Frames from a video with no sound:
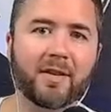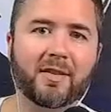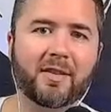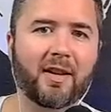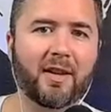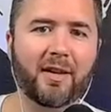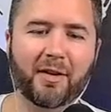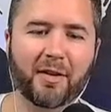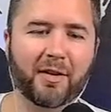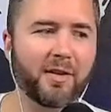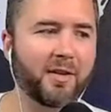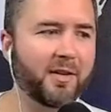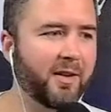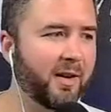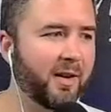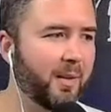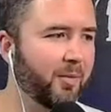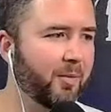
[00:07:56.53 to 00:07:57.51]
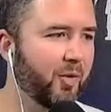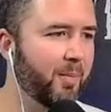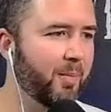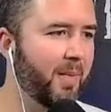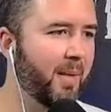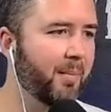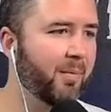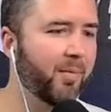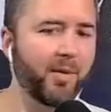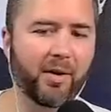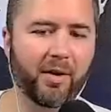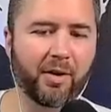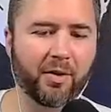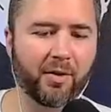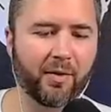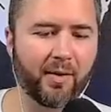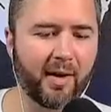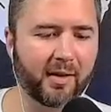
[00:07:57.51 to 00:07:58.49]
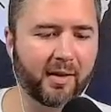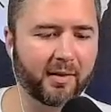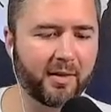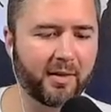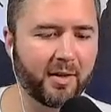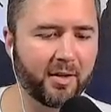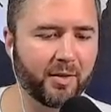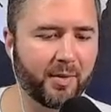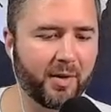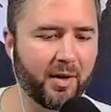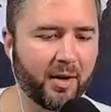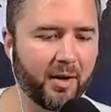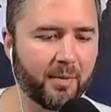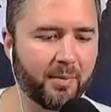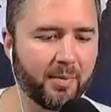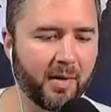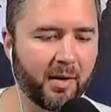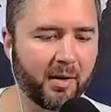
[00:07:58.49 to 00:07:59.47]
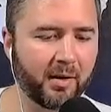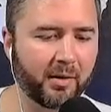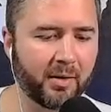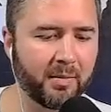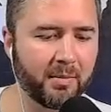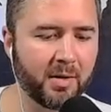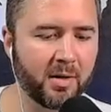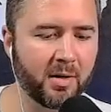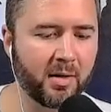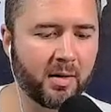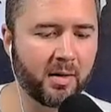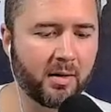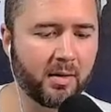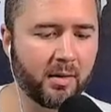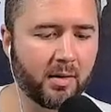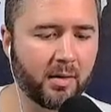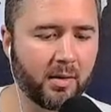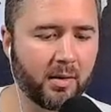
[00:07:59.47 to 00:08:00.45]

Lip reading: See, and I'm remembering correctly. Here we go, my ugly mug.